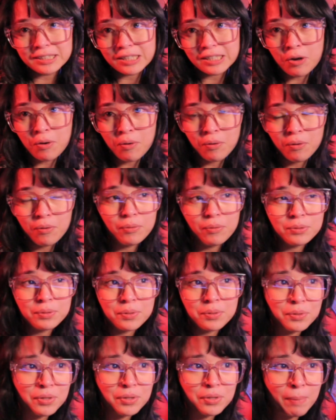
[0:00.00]
anong
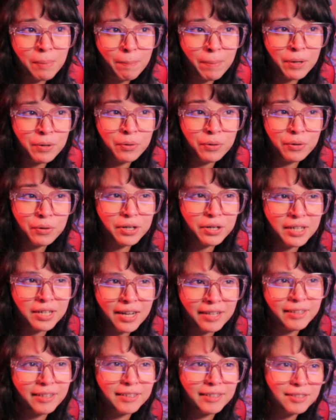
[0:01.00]
susunod na papanoorin natin.